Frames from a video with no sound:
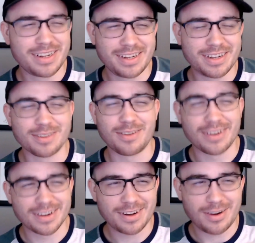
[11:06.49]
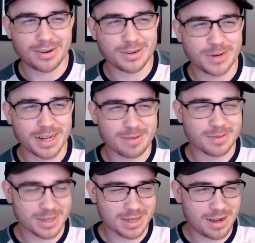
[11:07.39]
good lord, Arch when it comes
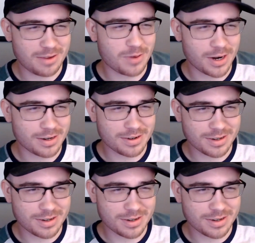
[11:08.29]
to software,